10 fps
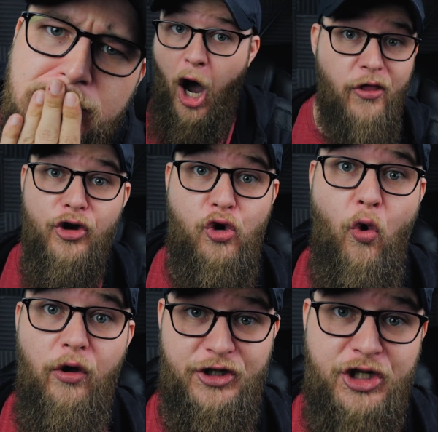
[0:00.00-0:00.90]
Other
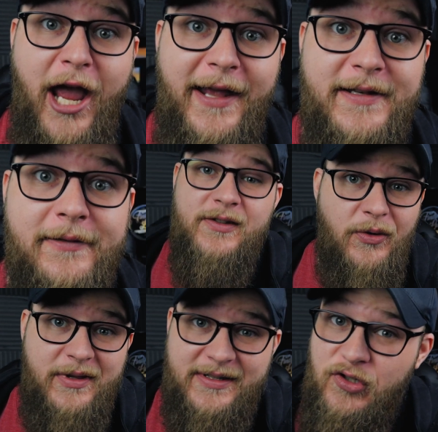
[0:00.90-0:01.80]
cool shit.
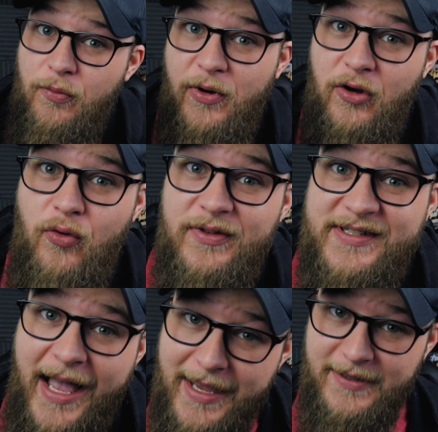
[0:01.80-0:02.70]
So this super cool
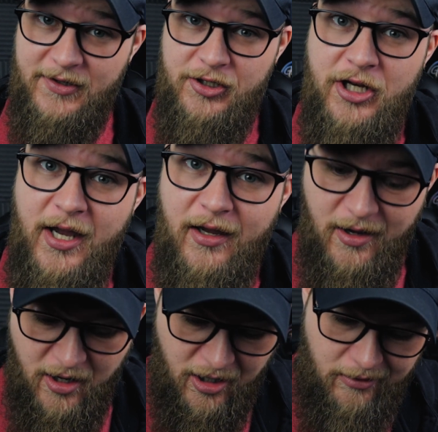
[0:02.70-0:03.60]
scientist chick
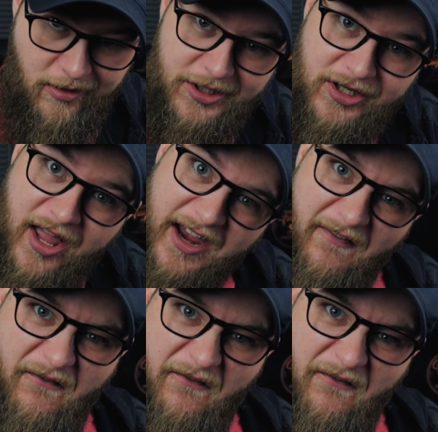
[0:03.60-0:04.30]
crunched like